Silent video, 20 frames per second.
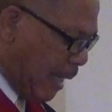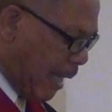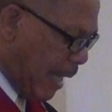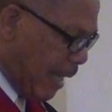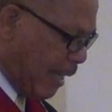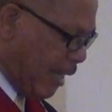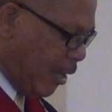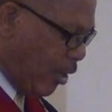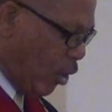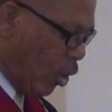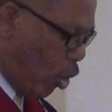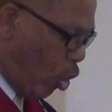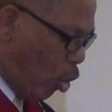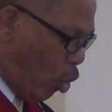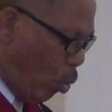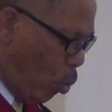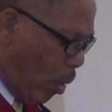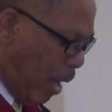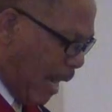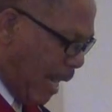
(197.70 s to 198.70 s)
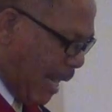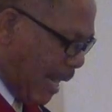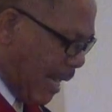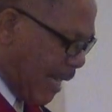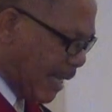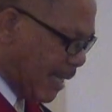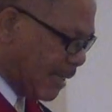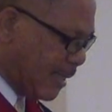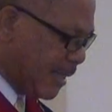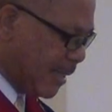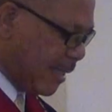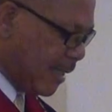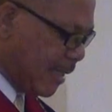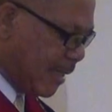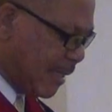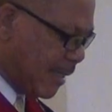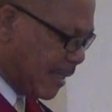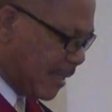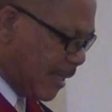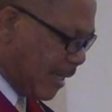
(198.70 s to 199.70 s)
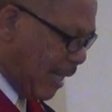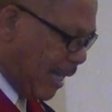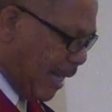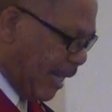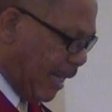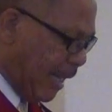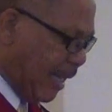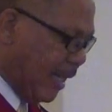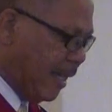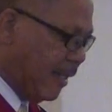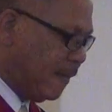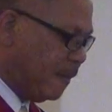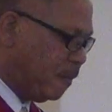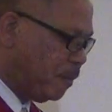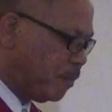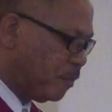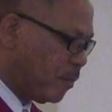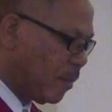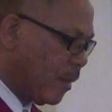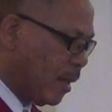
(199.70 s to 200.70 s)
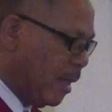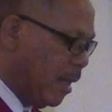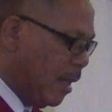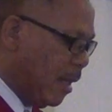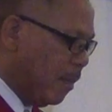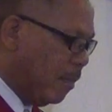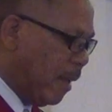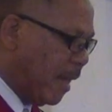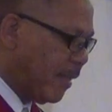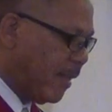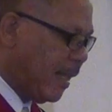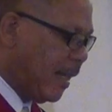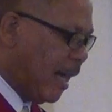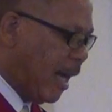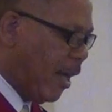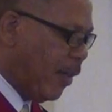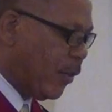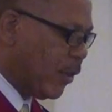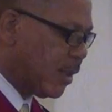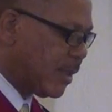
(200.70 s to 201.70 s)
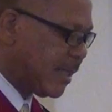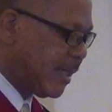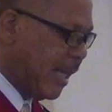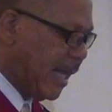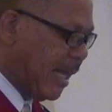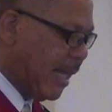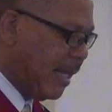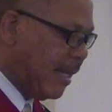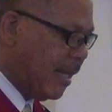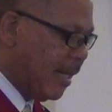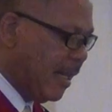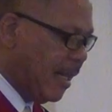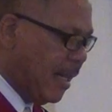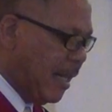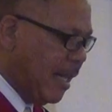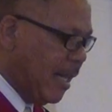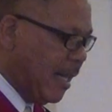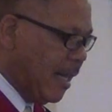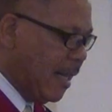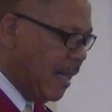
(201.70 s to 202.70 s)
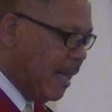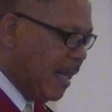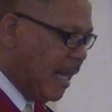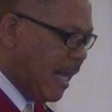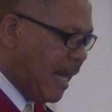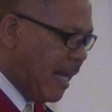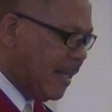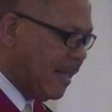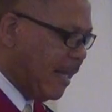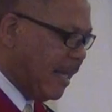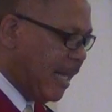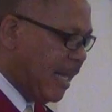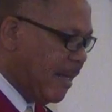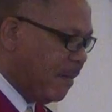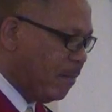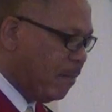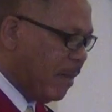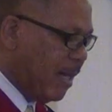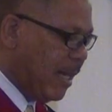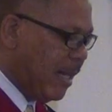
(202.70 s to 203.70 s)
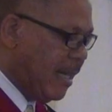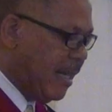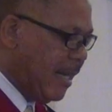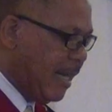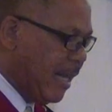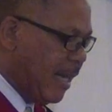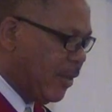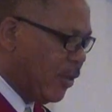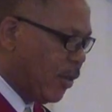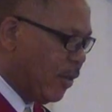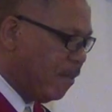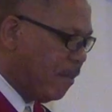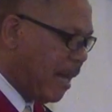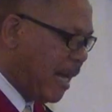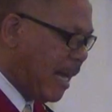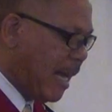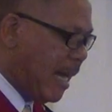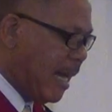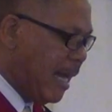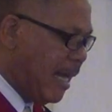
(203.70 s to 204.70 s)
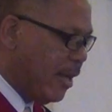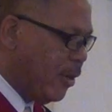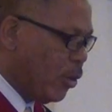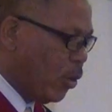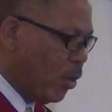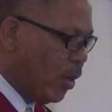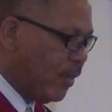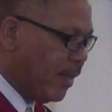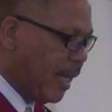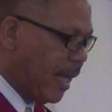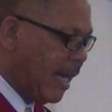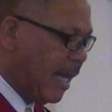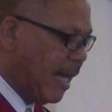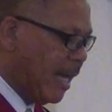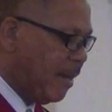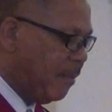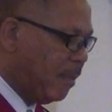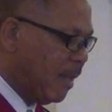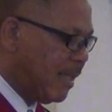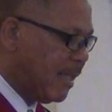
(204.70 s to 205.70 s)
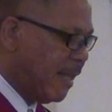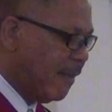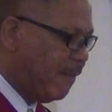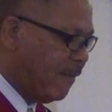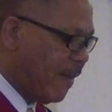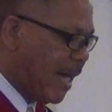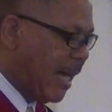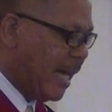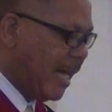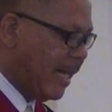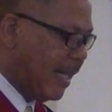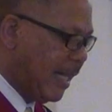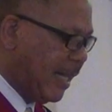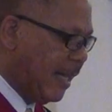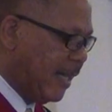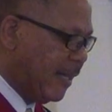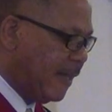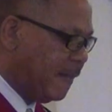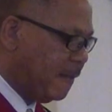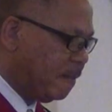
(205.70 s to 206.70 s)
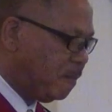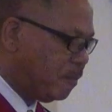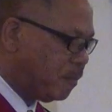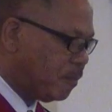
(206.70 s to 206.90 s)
and in no wise slay it. But the other said, Let it be neither mine nor thine, but divided.